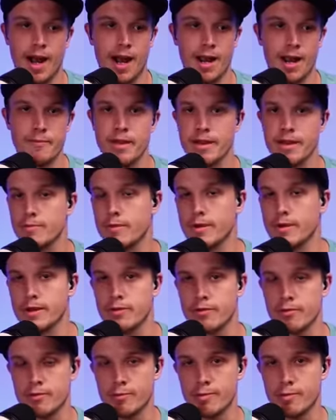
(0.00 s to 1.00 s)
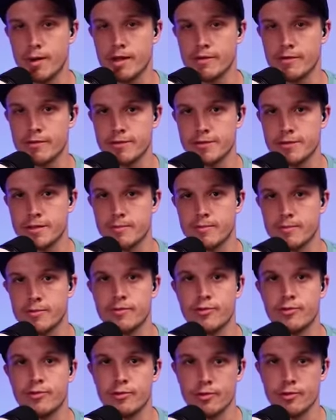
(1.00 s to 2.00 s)
make money through sponsorships
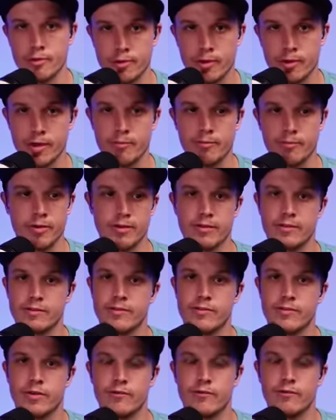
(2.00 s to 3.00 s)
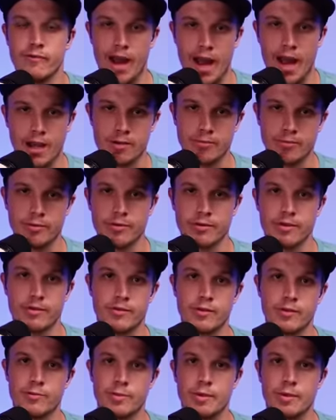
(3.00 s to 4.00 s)
through it because it's still valuable because
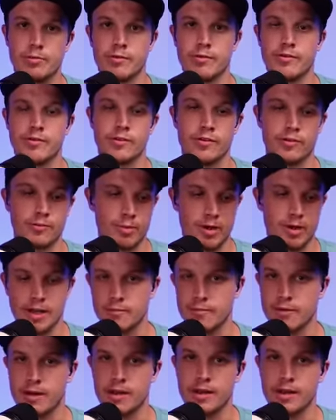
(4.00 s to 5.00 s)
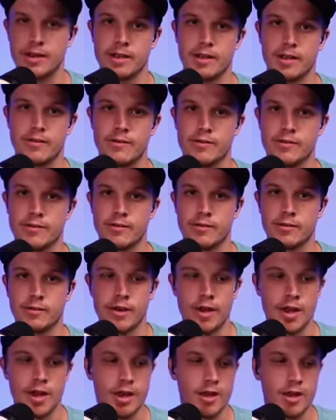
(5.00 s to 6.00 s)
those people are still spending money, they're still
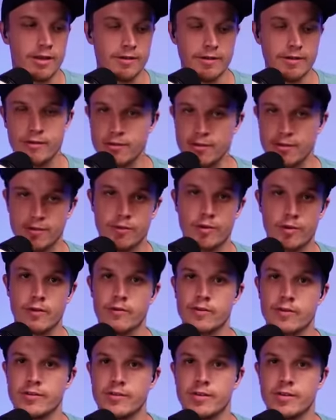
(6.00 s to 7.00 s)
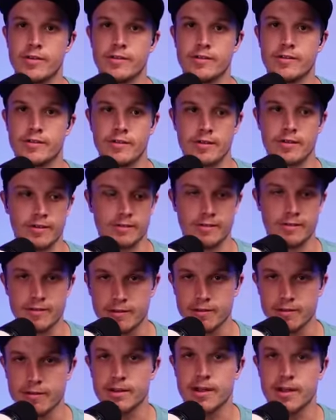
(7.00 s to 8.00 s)
using services. It's
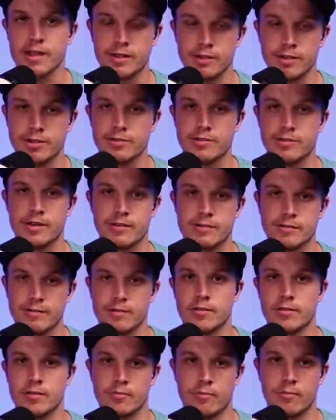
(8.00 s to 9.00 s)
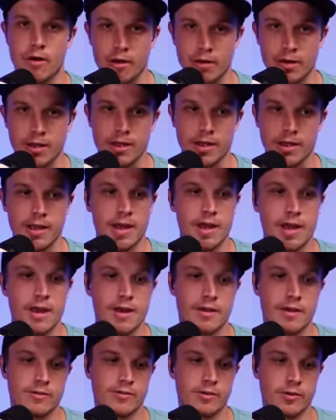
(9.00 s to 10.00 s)
still an industry, it's still a market.
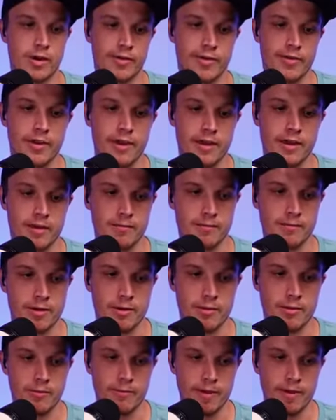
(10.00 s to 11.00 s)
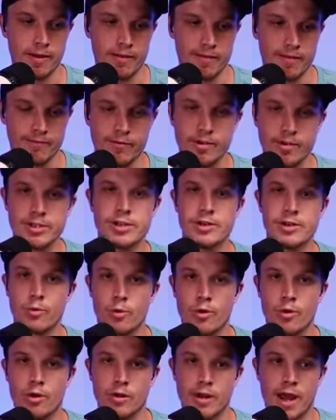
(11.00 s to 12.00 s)
So I think, you know, in the fishing
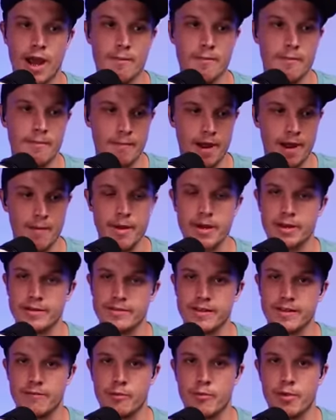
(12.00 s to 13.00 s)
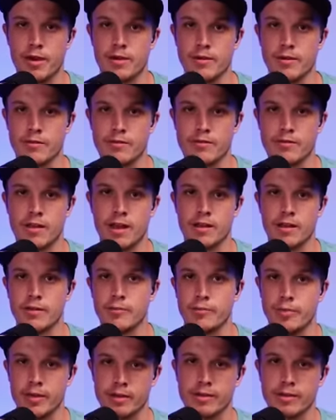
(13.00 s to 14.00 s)
world, I'm I may just have a bigger
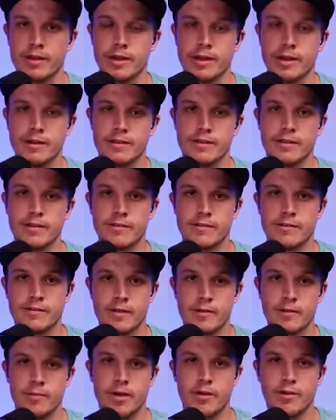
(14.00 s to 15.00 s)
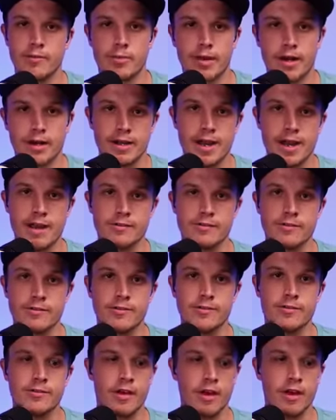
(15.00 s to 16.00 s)
scalability than some other
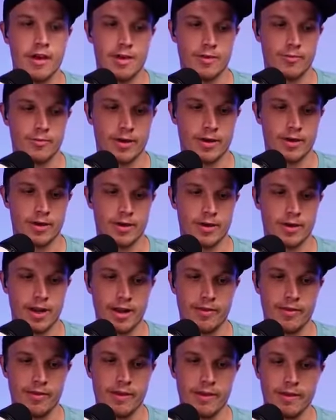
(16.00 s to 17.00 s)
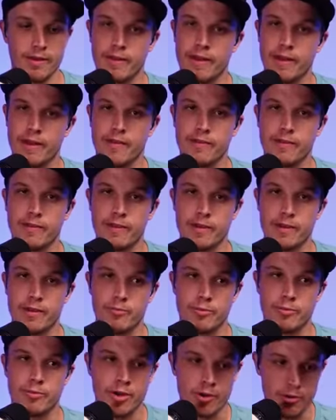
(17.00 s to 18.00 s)
podcasters but I think that the
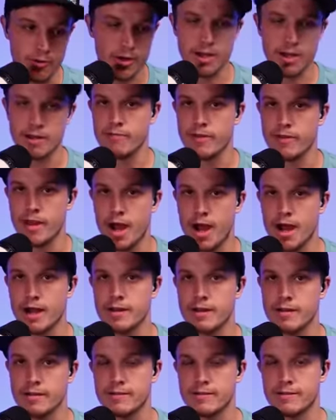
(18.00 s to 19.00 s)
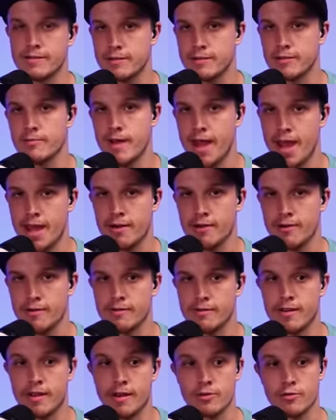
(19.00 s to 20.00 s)
purity of the audience still matters.
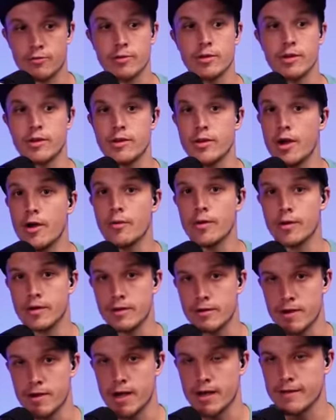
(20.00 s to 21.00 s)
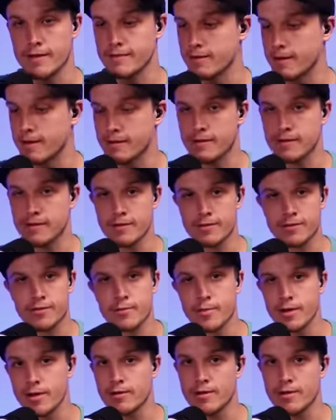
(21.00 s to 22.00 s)
And it's really knowing your audience. You know, I talk to so
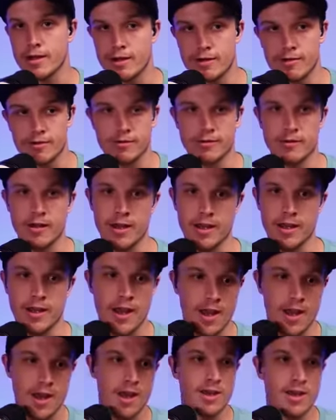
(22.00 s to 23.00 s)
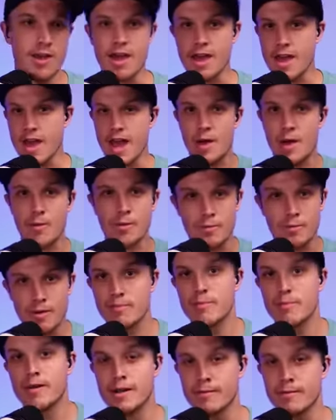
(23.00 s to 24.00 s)
many creators that are like, yeah, yeah, I want to make
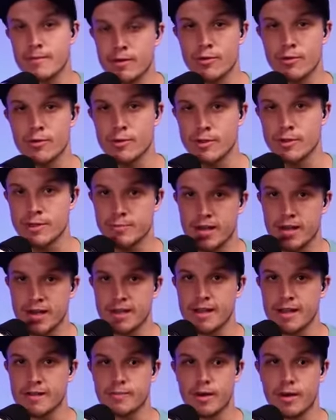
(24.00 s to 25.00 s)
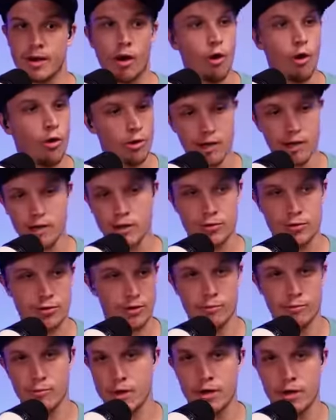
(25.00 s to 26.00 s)
money. I'm like, cool, what's your podcast about? Oh,
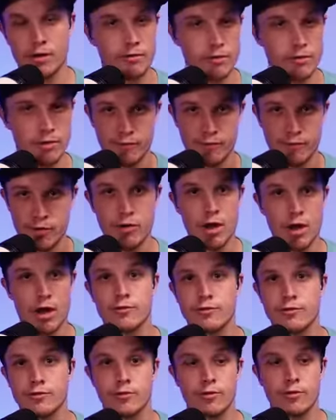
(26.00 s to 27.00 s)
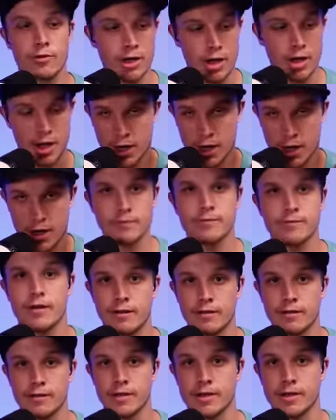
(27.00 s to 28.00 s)
anything, man. I'll, if you got a story, I'll
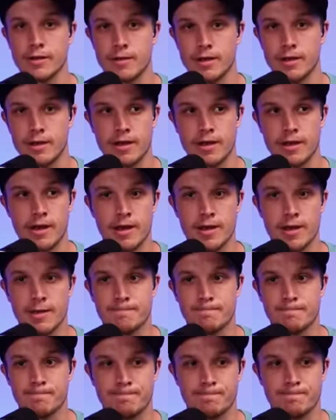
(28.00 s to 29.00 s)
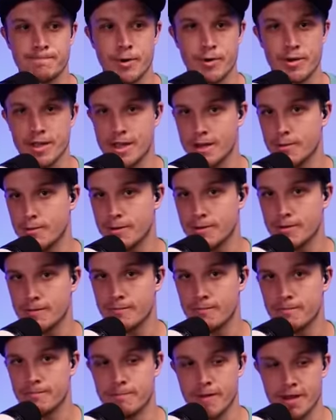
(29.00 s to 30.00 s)
tell it. And I'm like, okay,
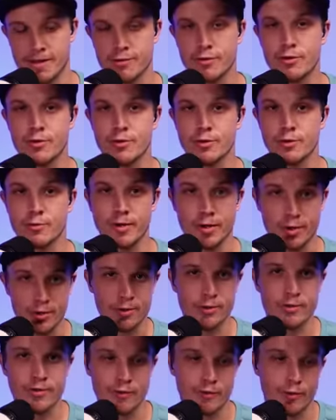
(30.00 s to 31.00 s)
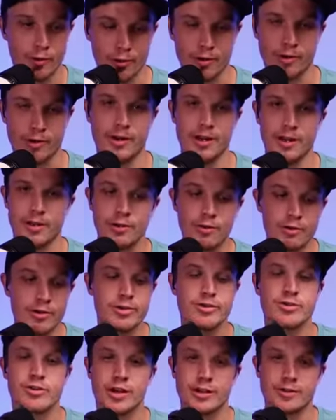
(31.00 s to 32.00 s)
well, that's cool, but who's it for? Like, who are
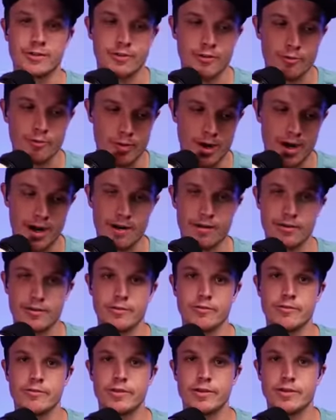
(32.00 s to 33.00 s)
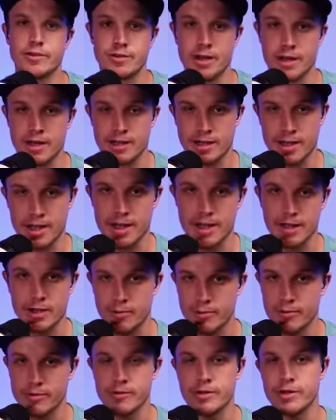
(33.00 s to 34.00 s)
you trying to inspire? Who are you trying to
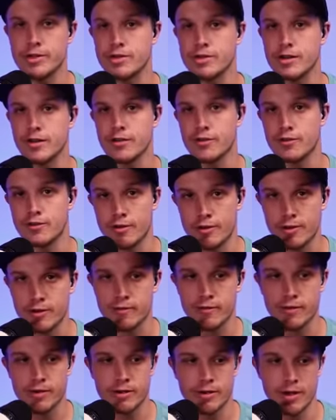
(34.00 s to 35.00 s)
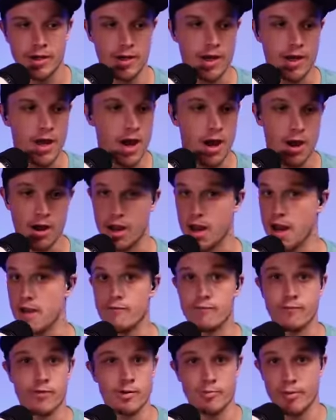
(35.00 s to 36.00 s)
help? Who are you trying to serve? And they're like,
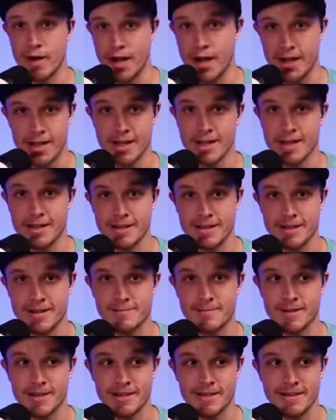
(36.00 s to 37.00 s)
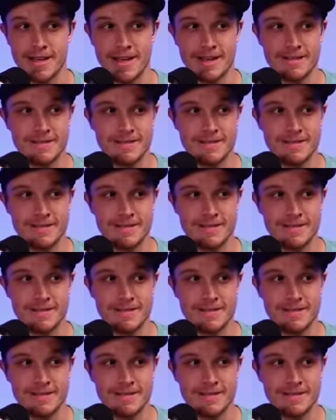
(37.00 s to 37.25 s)
everybody. And I'm like, that